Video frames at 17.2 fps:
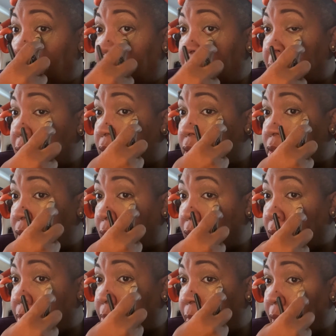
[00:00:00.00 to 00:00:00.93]
is like
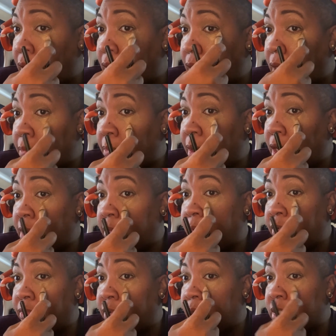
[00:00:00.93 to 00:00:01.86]
me and not a makeup
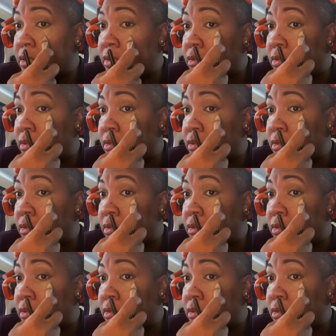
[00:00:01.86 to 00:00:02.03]
professional.